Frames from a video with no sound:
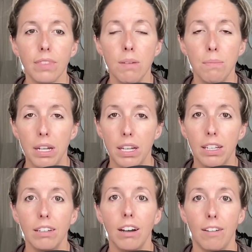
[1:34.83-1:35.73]
But
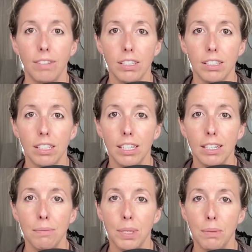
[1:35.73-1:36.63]
obviously,
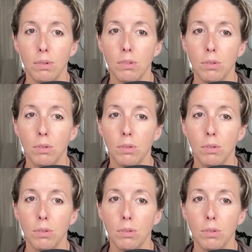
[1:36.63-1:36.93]
in people with